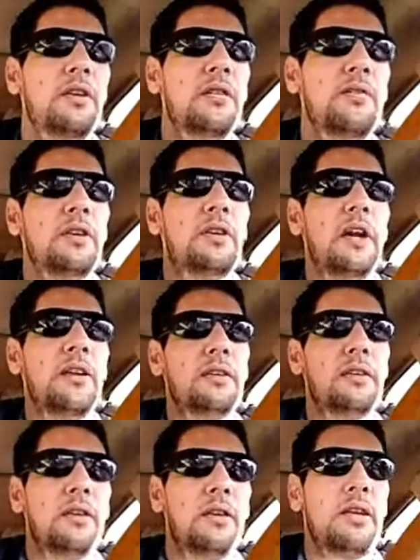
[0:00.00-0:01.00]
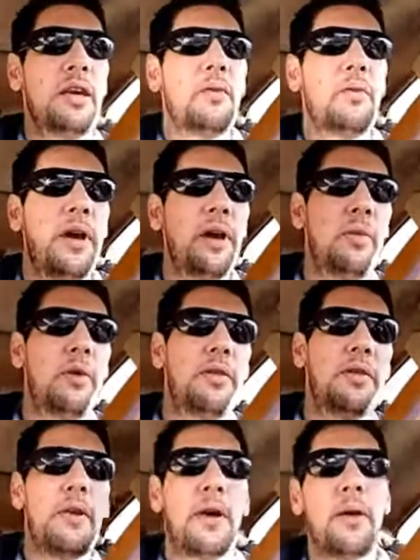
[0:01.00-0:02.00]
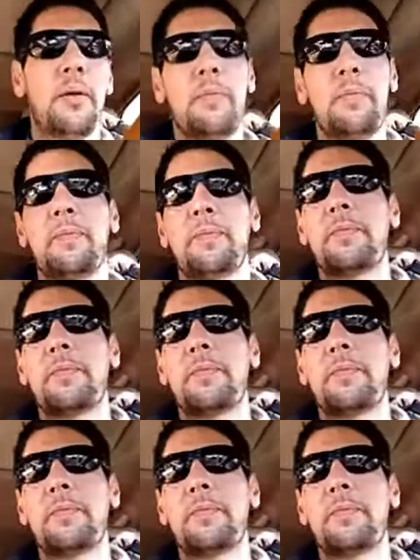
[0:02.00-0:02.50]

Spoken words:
you can kind of get away with, you